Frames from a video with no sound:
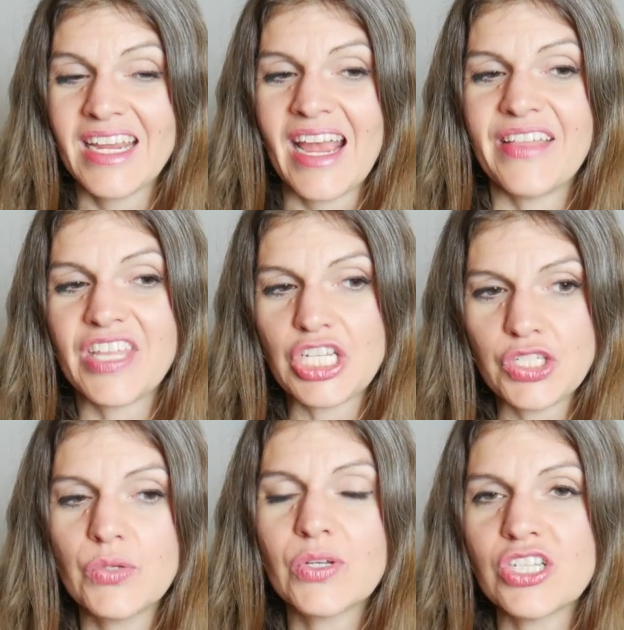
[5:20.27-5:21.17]
And then
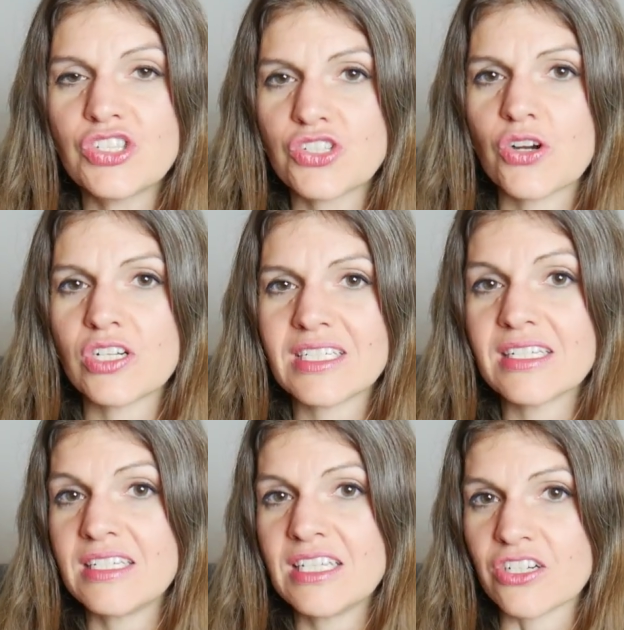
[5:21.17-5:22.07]
you can start to
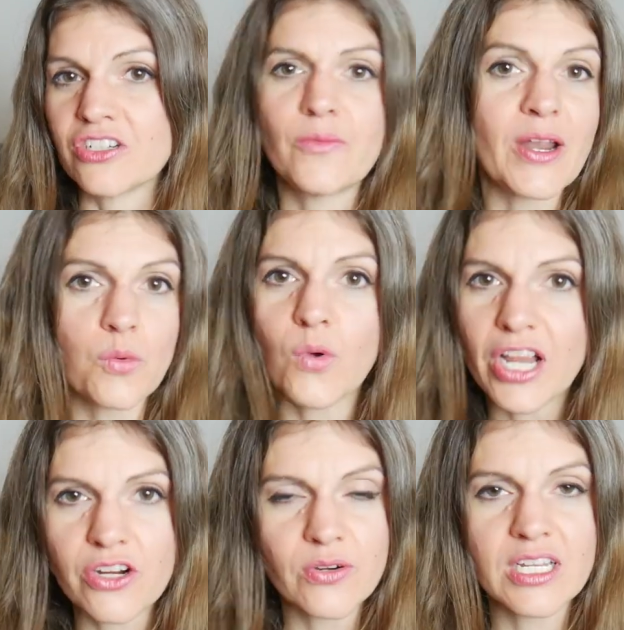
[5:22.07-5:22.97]
gear, no matter
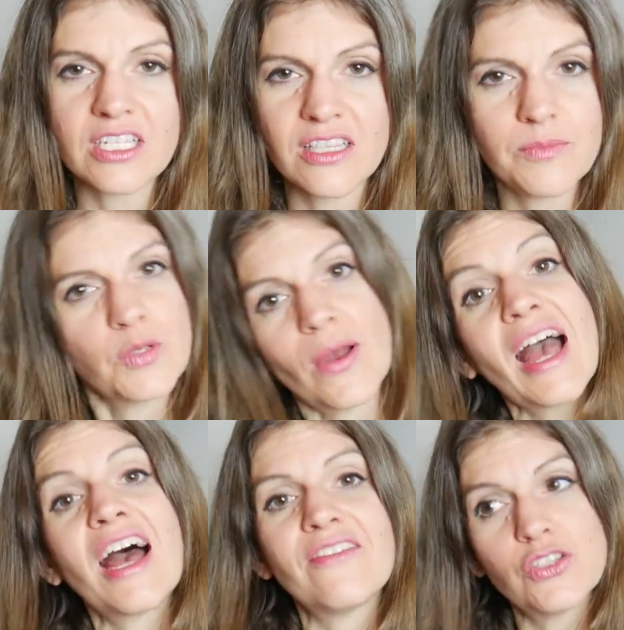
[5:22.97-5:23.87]
what curriculum you have,